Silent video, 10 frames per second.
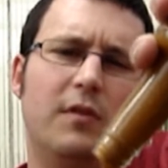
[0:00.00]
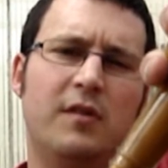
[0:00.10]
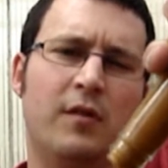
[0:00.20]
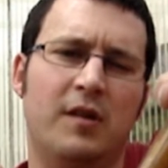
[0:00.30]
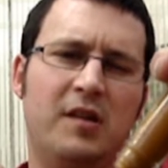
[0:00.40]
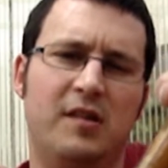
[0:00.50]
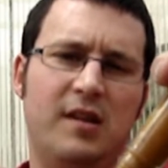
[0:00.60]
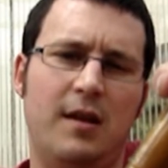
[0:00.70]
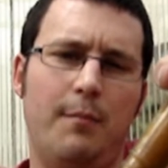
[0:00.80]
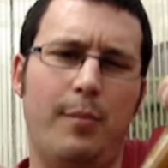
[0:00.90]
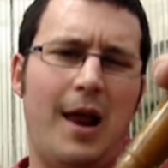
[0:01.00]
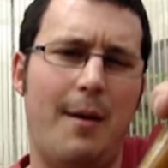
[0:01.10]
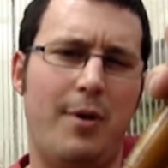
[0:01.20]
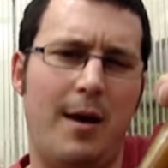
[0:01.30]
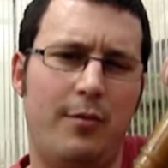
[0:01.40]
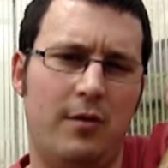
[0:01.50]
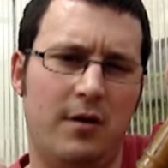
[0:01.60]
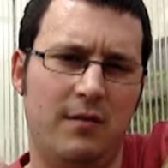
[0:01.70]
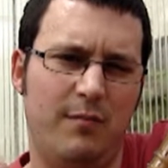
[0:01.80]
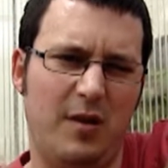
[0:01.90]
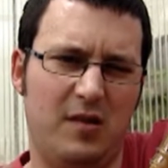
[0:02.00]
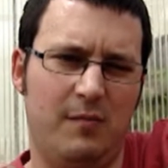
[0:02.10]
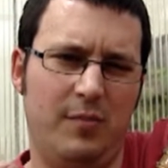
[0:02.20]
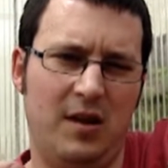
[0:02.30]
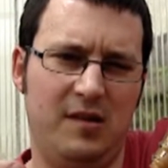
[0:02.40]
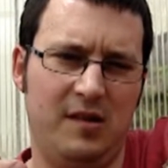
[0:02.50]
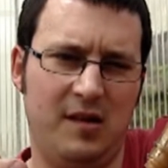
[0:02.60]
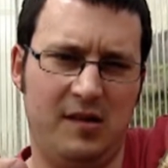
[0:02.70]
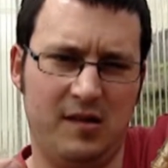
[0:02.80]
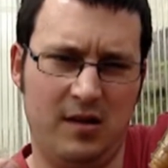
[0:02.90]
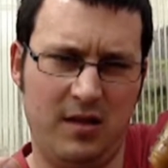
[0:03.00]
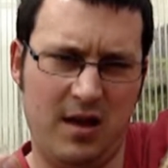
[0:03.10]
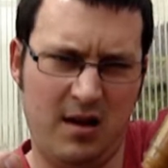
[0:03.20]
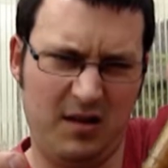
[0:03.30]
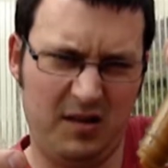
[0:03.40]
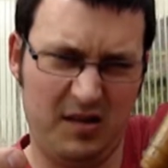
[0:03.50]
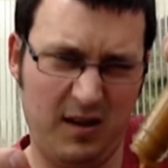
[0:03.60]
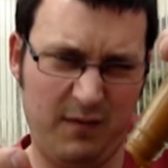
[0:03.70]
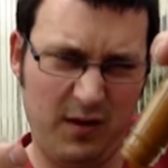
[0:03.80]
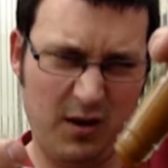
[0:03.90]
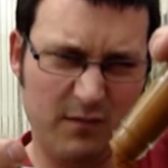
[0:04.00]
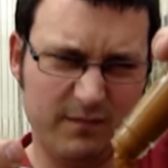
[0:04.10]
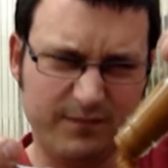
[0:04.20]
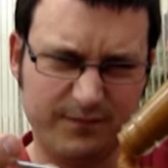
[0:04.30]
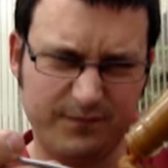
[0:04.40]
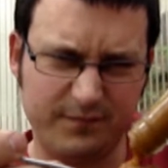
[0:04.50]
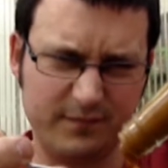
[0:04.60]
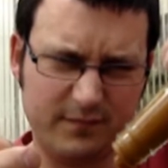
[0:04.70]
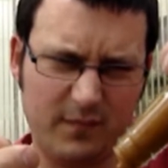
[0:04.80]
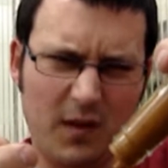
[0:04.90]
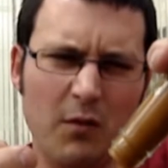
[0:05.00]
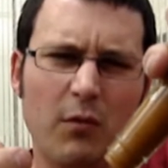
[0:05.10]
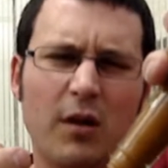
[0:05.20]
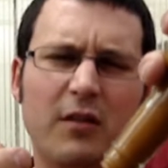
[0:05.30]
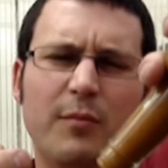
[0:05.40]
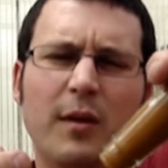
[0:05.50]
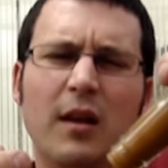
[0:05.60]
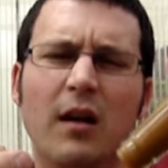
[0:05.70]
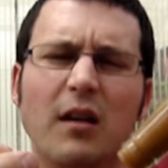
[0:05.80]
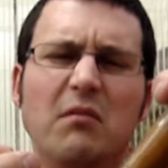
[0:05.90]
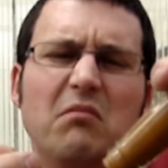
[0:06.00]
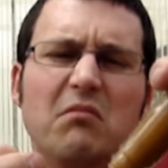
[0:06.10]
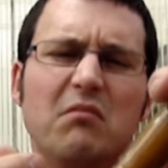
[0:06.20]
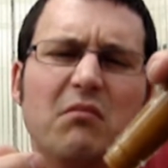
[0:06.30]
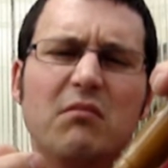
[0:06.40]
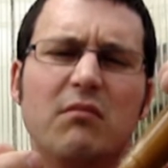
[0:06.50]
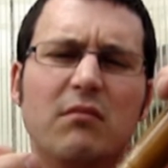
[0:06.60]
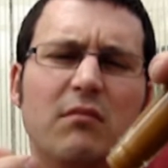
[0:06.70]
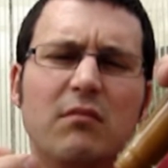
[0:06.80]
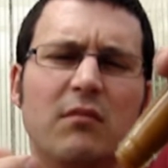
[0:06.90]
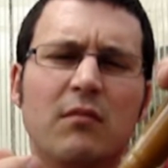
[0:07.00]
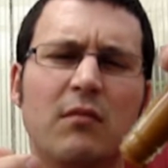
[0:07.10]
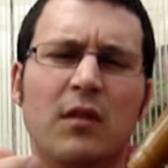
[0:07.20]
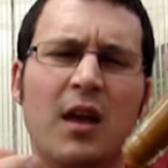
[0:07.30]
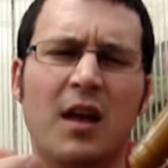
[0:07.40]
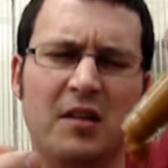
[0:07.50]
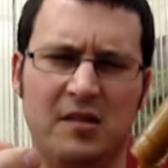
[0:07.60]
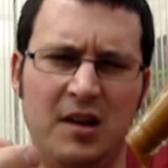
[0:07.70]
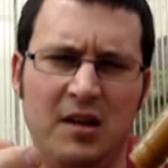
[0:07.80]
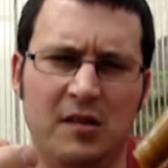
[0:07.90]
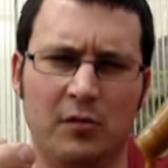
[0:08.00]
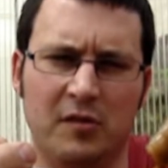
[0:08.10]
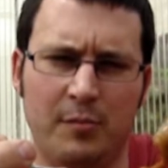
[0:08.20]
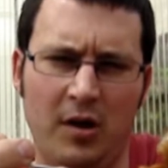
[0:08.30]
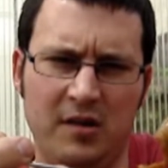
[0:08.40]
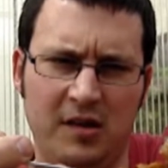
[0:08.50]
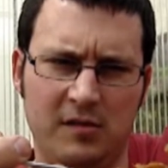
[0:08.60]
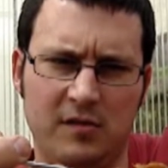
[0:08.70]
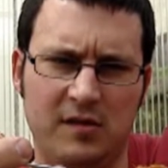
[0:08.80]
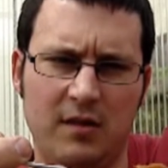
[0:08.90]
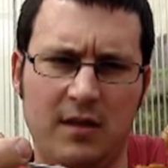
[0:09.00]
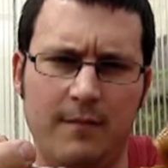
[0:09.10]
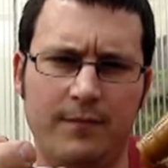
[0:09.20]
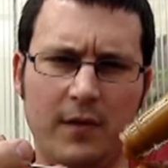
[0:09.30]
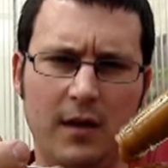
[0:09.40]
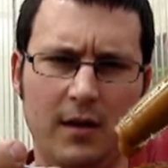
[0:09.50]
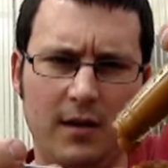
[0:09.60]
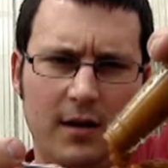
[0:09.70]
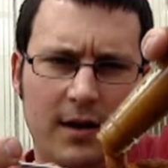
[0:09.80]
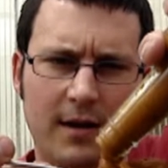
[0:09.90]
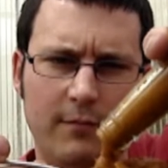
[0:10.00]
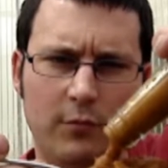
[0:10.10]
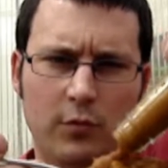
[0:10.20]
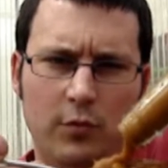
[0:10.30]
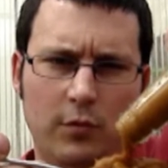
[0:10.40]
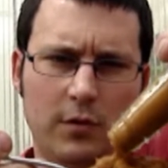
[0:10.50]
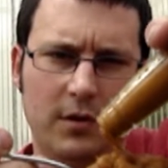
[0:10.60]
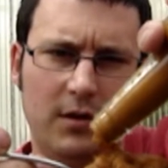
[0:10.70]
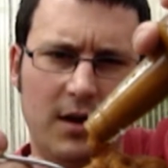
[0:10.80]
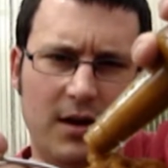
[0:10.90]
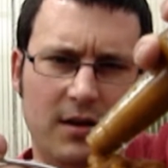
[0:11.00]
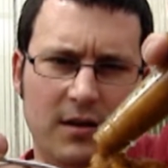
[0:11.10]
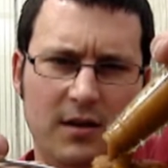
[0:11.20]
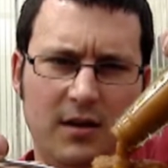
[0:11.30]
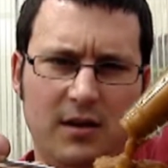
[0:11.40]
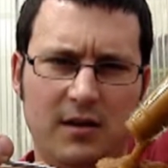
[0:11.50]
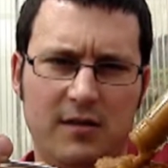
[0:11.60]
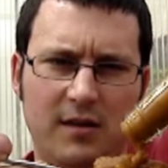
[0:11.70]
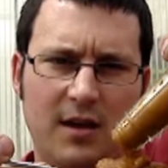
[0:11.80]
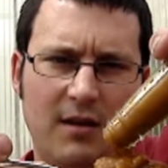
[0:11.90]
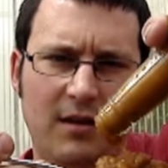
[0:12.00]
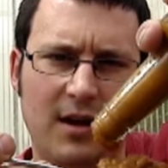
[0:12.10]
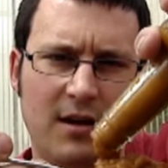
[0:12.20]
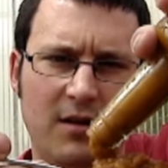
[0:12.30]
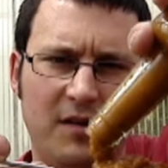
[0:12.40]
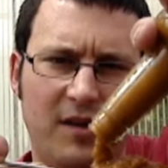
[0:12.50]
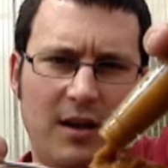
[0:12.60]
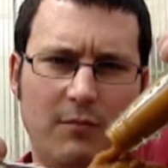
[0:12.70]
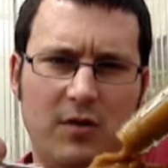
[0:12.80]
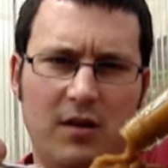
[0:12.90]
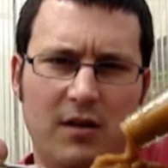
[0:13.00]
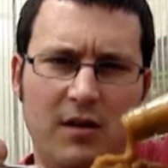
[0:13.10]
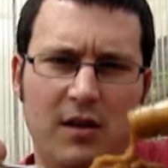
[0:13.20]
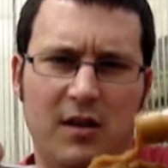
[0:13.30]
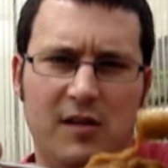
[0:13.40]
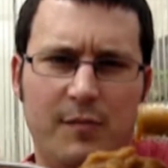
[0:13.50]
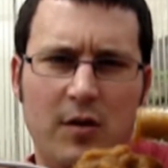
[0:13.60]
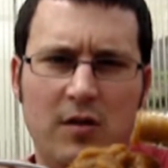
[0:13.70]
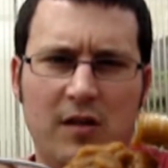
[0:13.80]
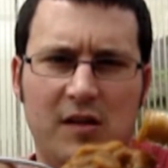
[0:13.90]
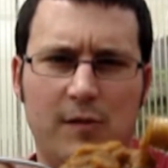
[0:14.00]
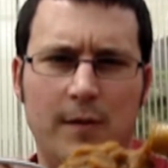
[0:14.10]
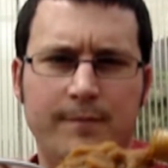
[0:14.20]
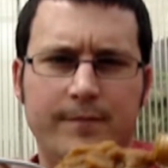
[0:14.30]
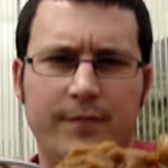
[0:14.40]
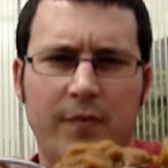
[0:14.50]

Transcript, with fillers: So I can see black pepper and bits and pieces inside there. I can see a few look to be like yeah seeds or spices or something. Um, ooh, okay. So yeah, I can get a nice heaped spoon of this one.